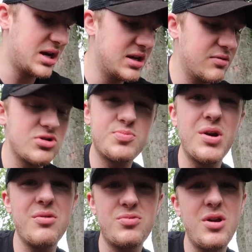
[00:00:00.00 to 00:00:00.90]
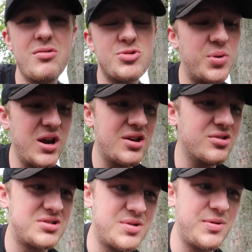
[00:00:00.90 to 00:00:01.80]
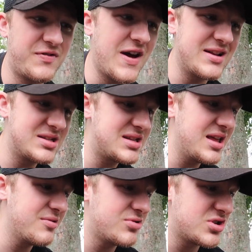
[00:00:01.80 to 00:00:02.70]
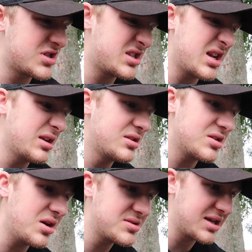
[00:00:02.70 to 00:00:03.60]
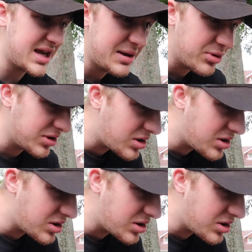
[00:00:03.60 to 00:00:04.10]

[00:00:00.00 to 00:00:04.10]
and it was pretty good to be fair. To say they were just the standard tyres that came on